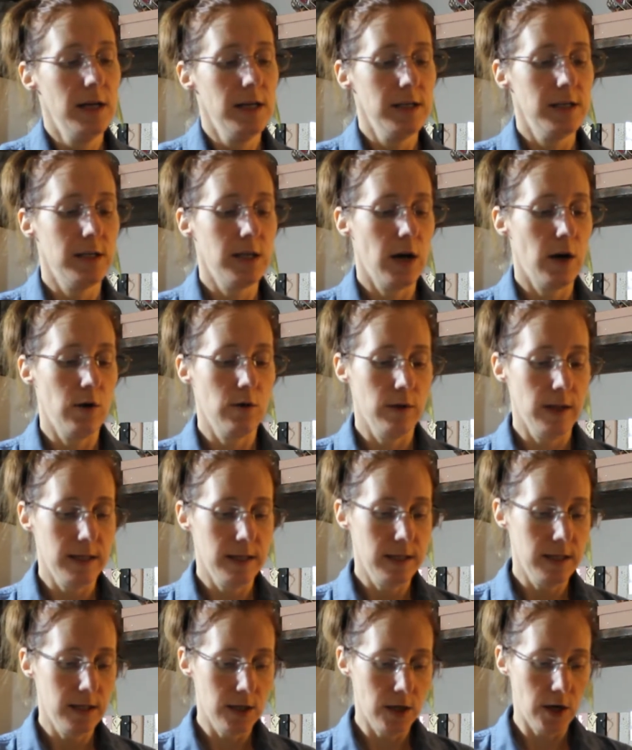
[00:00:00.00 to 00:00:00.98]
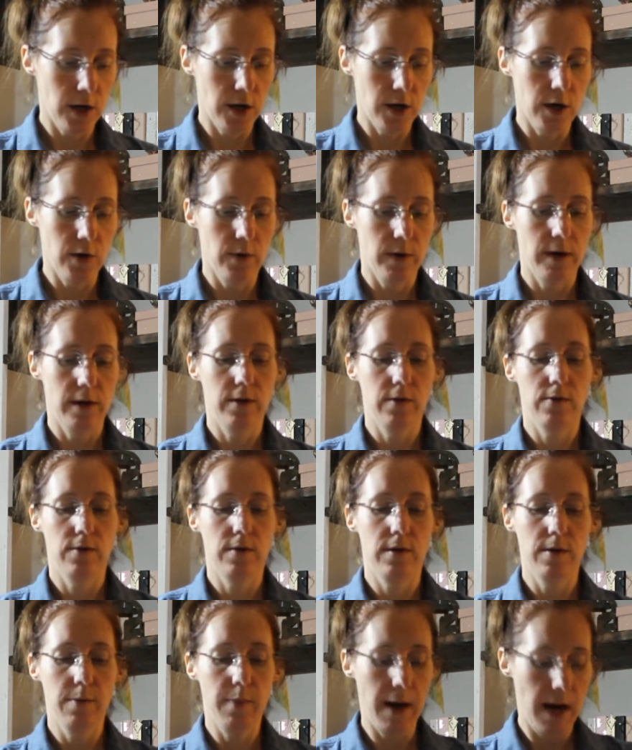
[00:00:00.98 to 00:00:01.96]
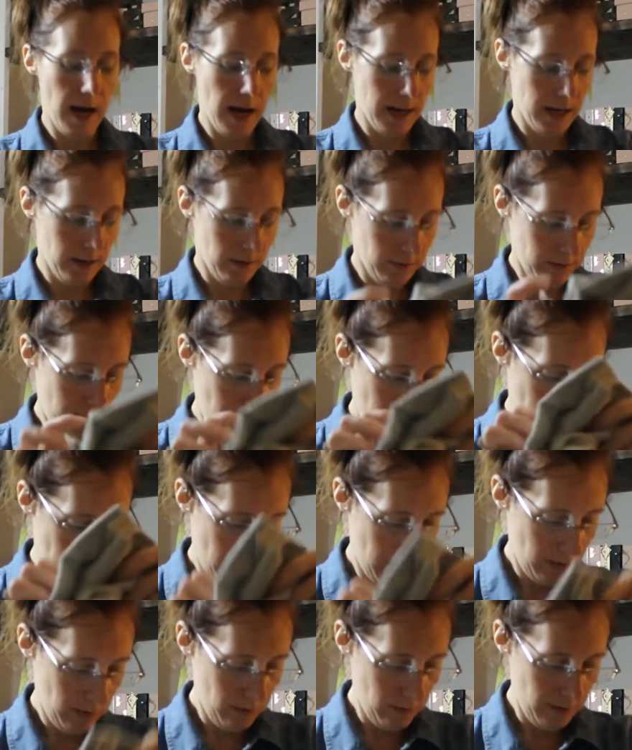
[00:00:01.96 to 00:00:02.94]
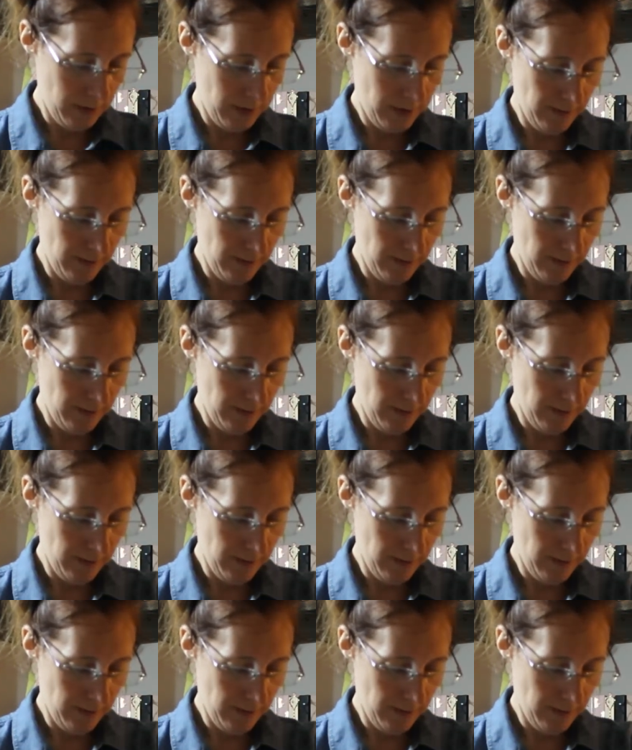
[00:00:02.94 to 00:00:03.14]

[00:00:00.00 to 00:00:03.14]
So let's start going through the pile now.